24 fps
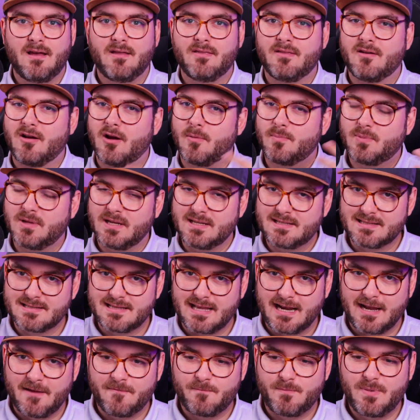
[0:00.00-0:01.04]
There are places
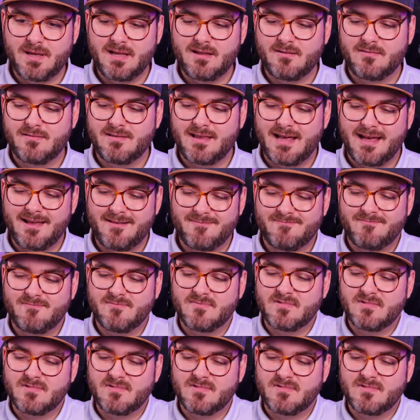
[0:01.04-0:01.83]
that I've been that